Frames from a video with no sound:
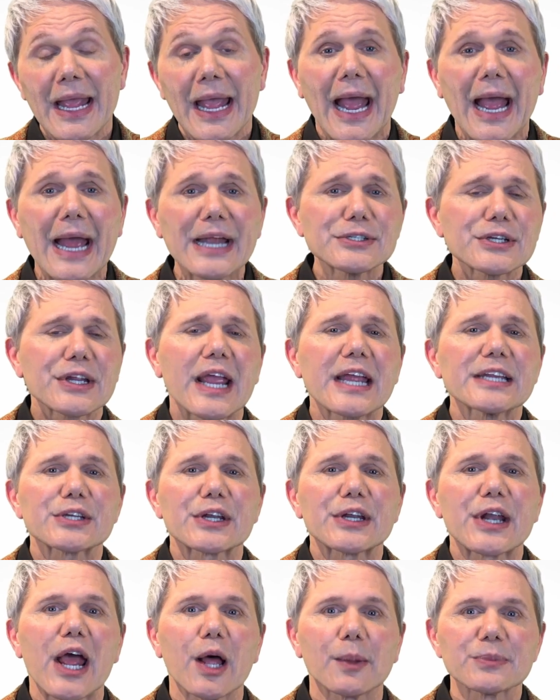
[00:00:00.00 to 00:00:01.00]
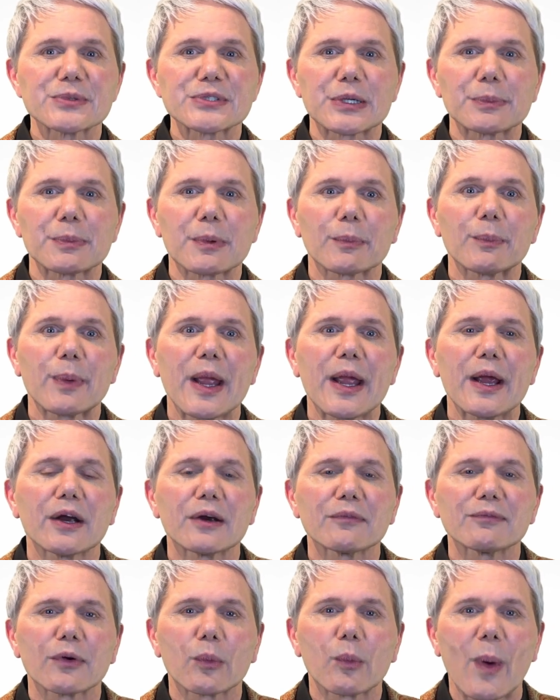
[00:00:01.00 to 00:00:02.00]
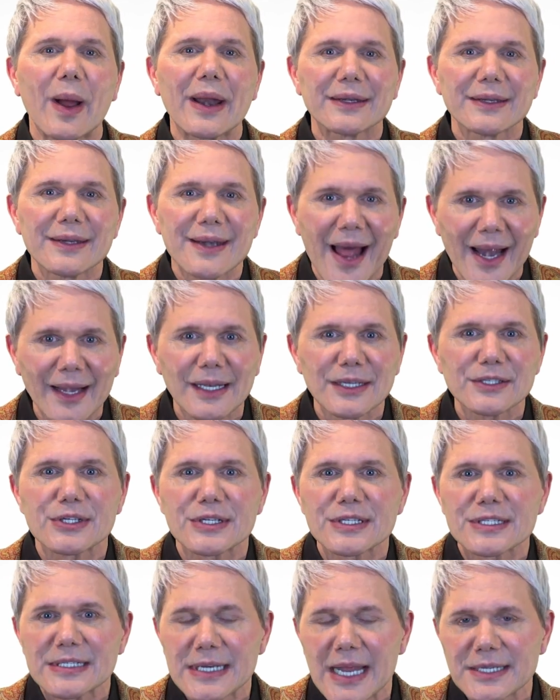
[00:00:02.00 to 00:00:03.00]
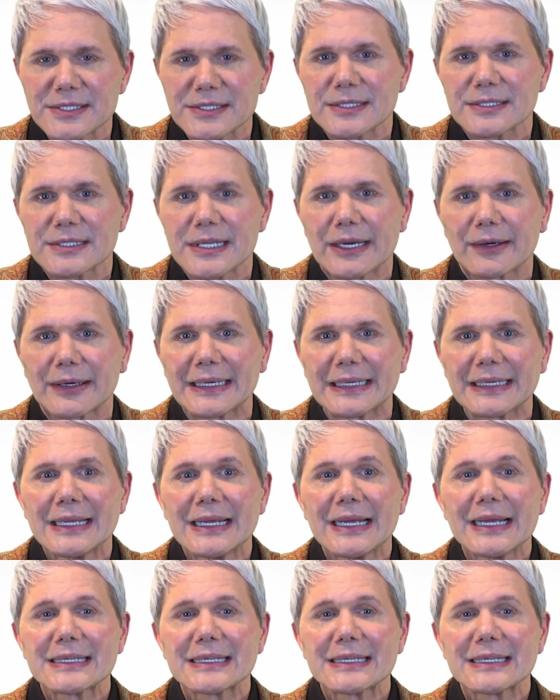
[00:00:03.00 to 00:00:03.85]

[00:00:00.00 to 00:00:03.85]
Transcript: Education helps to prepare for what knowledge is necessary